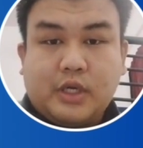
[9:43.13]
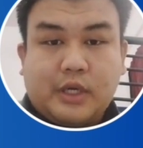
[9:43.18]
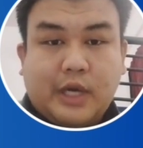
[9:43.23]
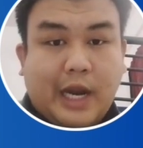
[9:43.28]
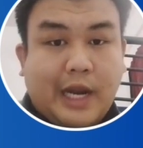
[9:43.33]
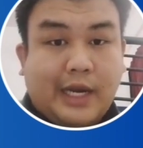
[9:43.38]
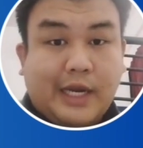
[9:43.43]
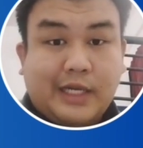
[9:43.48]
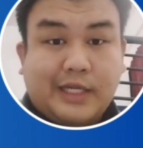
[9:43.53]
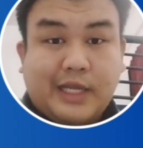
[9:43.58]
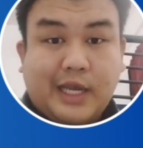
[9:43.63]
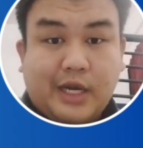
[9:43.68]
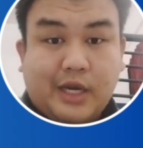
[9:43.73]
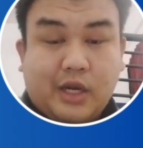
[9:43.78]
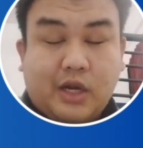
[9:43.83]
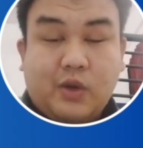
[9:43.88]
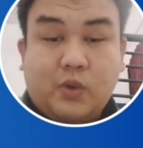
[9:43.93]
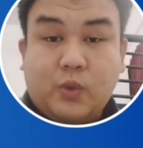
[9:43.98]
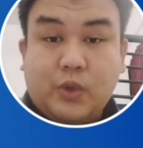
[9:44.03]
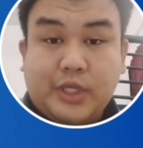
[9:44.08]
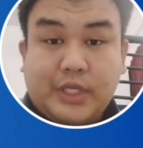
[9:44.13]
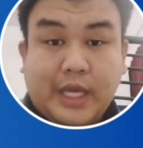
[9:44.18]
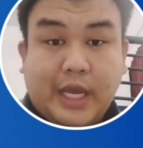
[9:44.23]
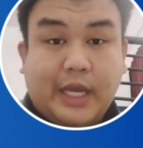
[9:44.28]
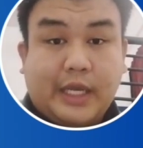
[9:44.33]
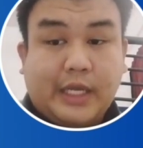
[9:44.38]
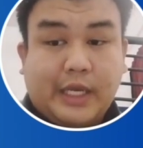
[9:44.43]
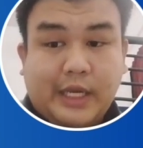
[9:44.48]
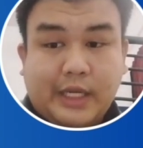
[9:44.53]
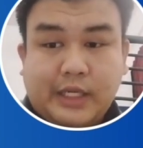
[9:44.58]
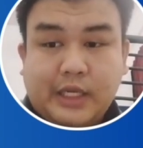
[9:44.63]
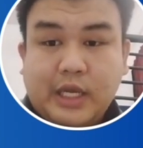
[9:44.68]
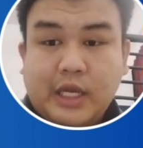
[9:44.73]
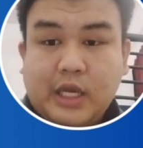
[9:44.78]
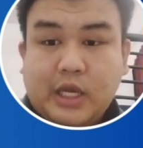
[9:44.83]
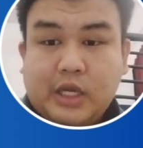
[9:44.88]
drainage channel we change it.